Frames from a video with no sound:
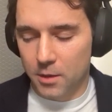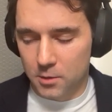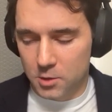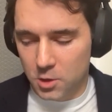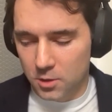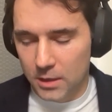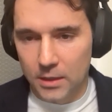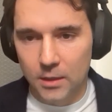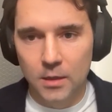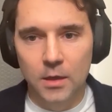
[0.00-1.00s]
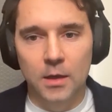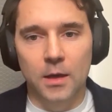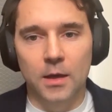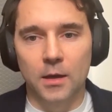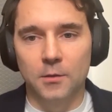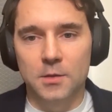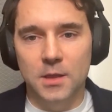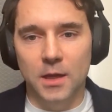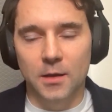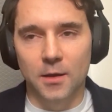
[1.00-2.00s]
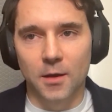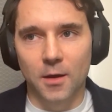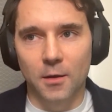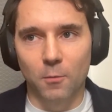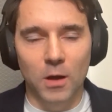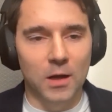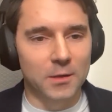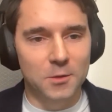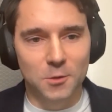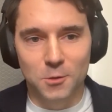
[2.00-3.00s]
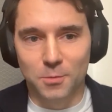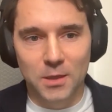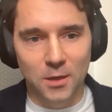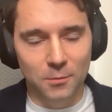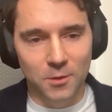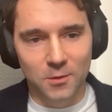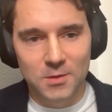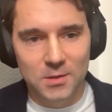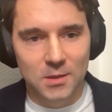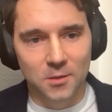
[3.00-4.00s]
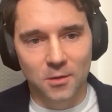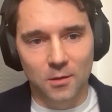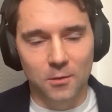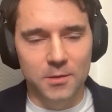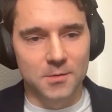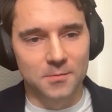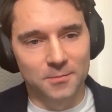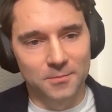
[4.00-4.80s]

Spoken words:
your journey and understand what led you to become the CDO at Lloyd's.